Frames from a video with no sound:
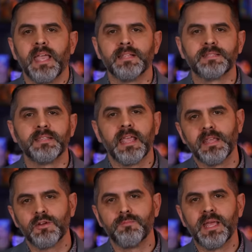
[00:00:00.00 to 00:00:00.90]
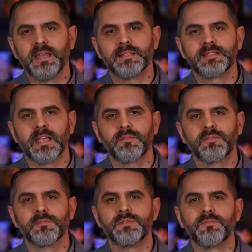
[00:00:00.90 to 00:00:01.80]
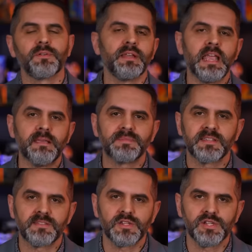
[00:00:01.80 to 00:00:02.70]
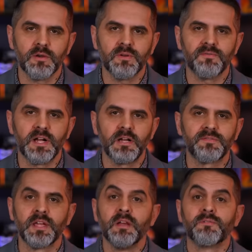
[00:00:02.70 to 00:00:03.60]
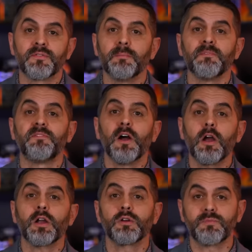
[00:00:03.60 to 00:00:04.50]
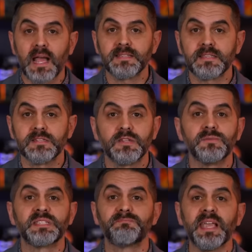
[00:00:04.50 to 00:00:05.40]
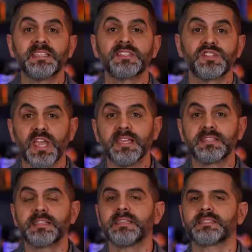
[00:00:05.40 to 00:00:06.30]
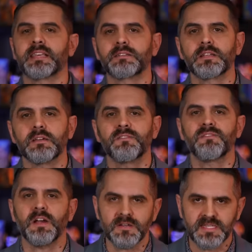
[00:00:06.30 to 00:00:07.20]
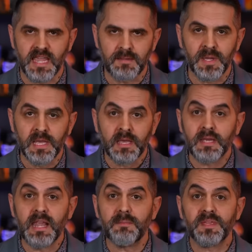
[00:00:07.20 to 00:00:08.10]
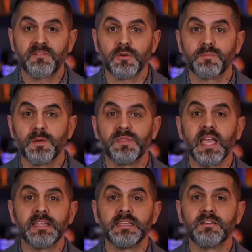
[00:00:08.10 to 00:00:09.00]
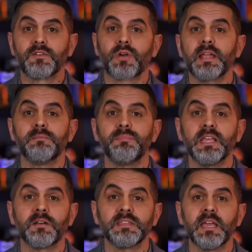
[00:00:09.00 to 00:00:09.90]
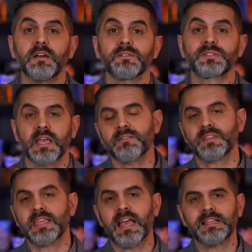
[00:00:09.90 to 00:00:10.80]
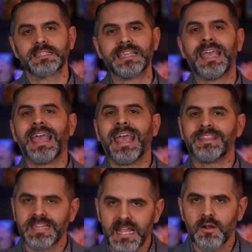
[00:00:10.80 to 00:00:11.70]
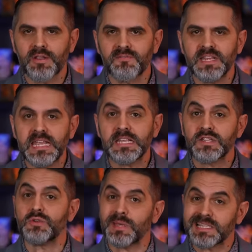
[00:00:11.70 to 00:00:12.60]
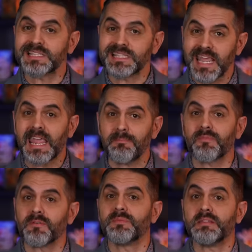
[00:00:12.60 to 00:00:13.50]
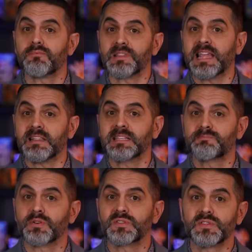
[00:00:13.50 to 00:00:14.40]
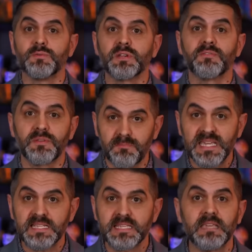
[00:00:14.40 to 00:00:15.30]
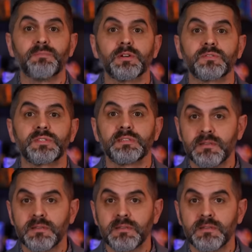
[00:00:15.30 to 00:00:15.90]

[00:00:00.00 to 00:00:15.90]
Henson and O'Bannon cycled through different names as the show evolved. From Far Horizon to Space Chase, they settled on Farscape, a name that evoked both the idea of Crichton being on the other side of the galaxy and the narrative need to escape from the relentless pursuit of the Peacekeepers.